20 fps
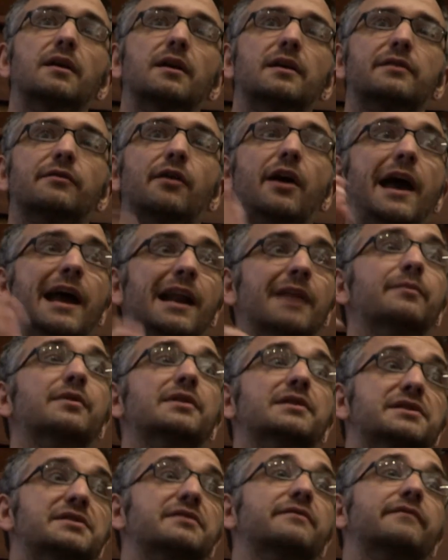There are
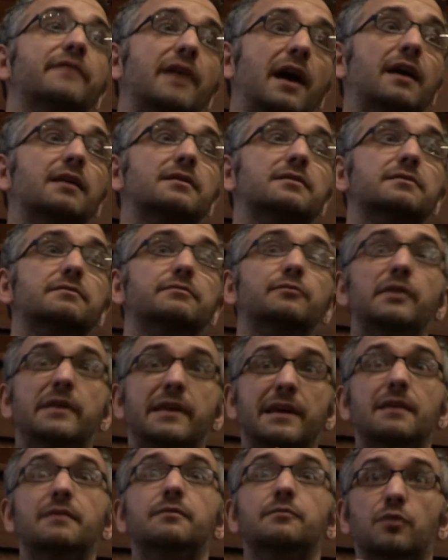elements of that
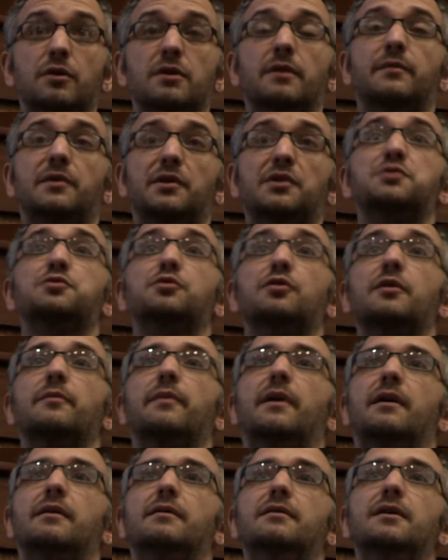within what I'm going to talk
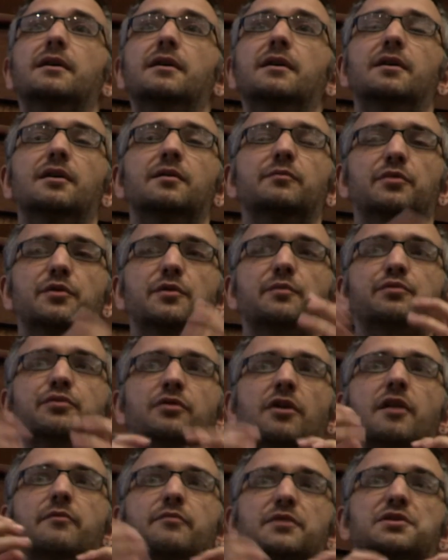about, but the
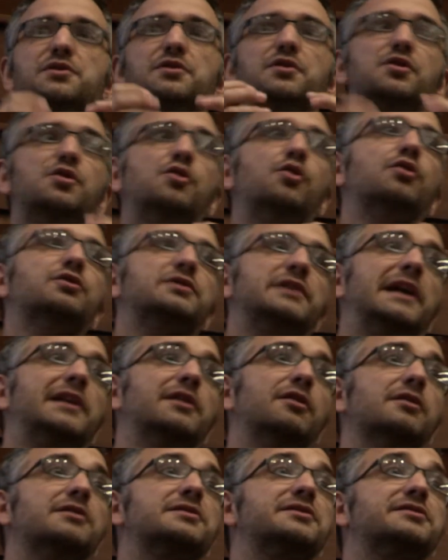primary sort of core
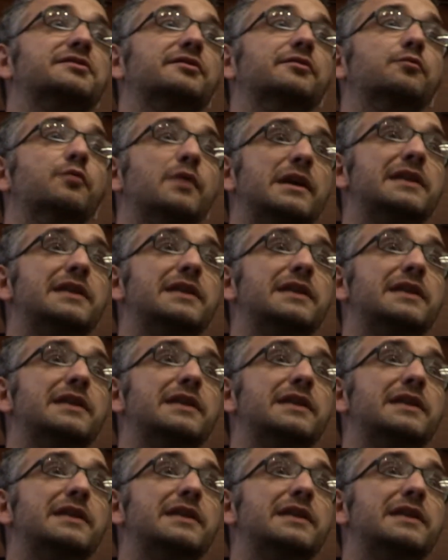technologies that we